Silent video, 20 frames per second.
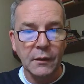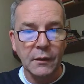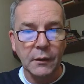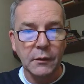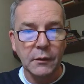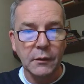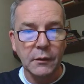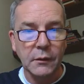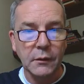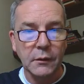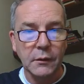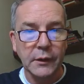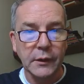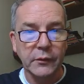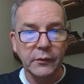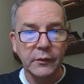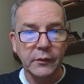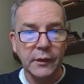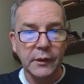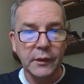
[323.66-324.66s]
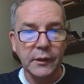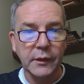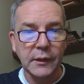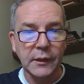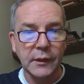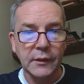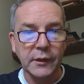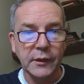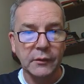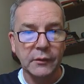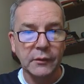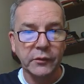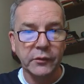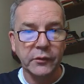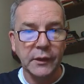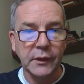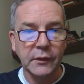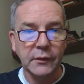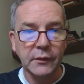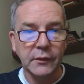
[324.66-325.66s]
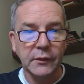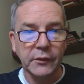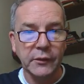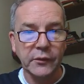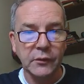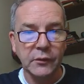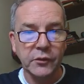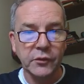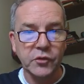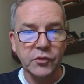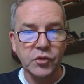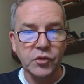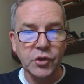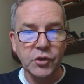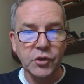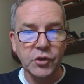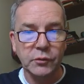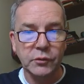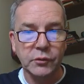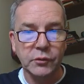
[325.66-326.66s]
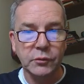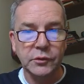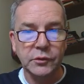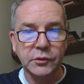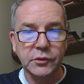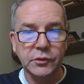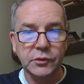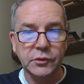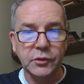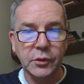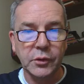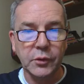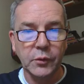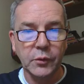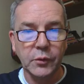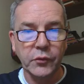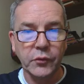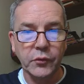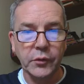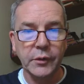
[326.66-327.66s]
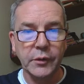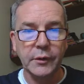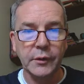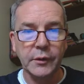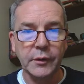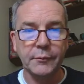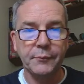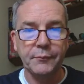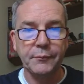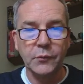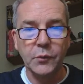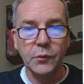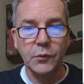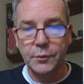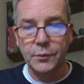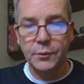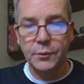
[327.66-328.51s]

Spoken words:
RST, steel, stainless steel, structural 200. Oops.